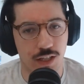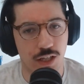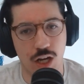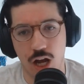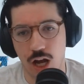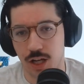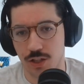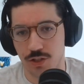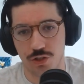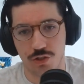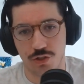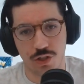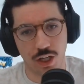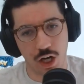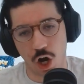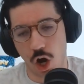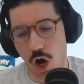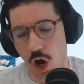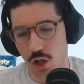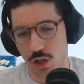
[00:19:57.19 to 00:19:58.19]
no, it's just like
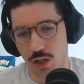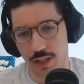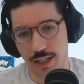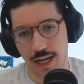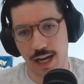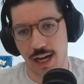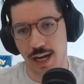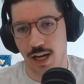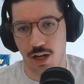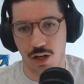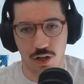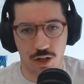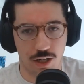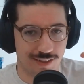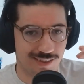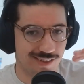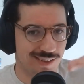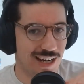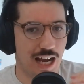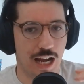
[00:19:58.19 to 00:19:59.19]
all on air.
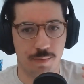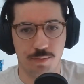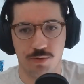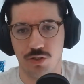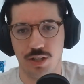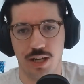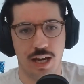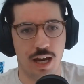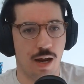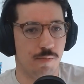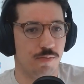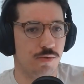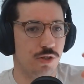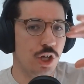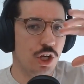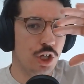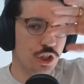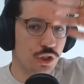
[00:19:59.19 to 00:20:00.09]
It's time stamped.